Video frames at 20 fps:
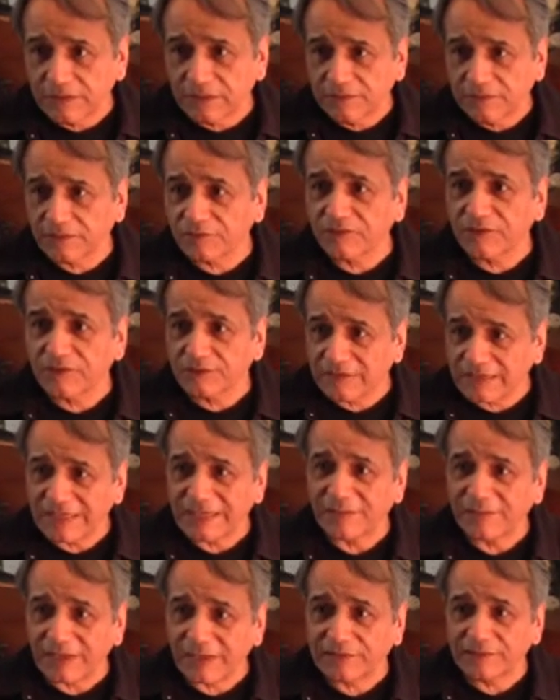such as
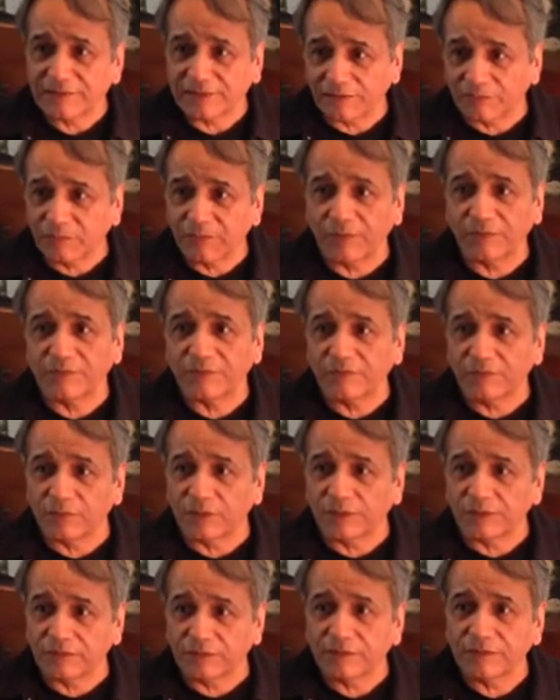He-Man's, as opposed to
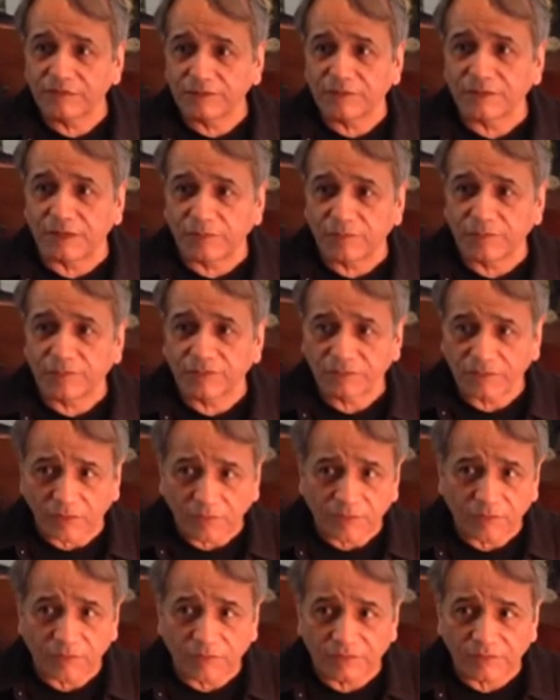what you see in
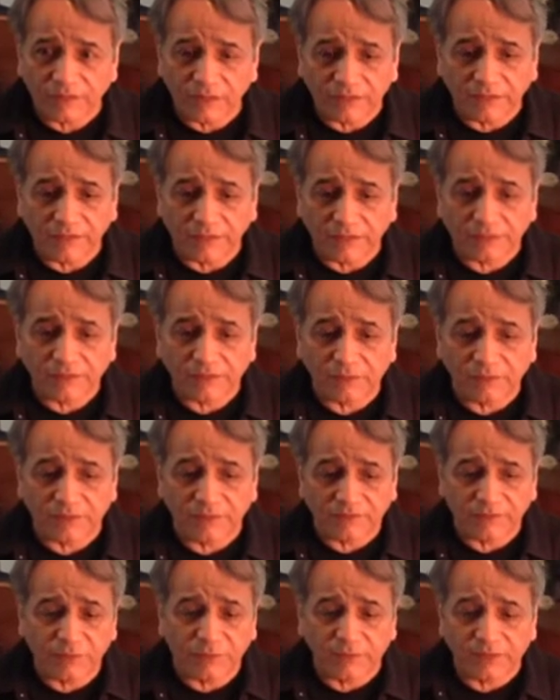Star Wars. Nonetheless, they were
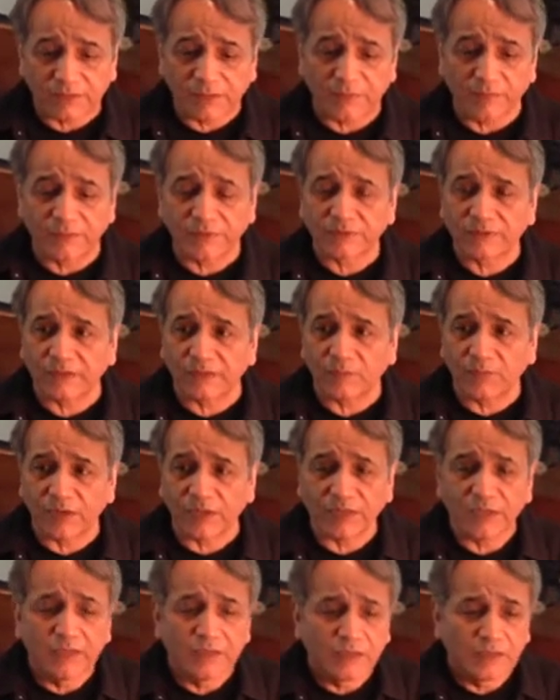doing them the same
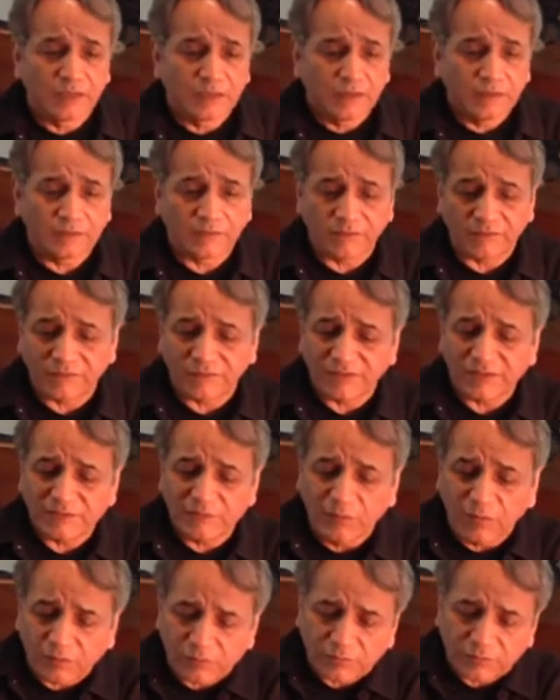way. These
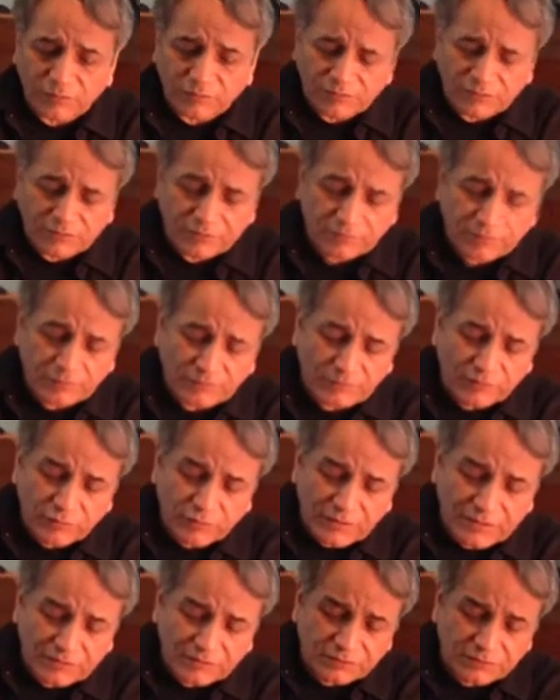molds were
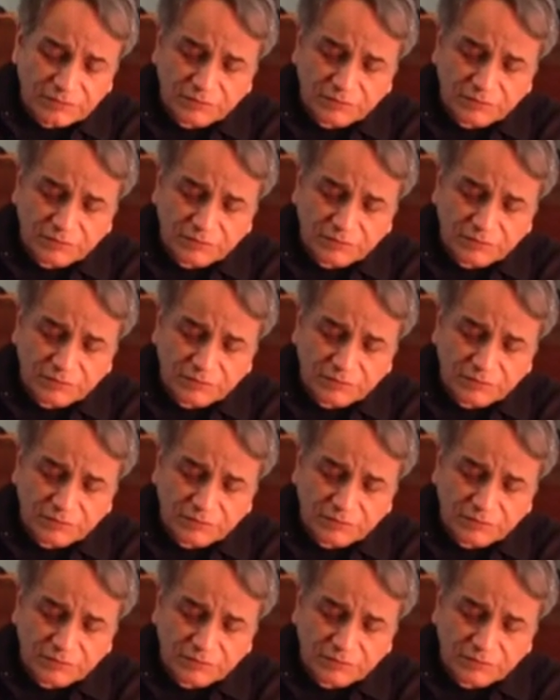strict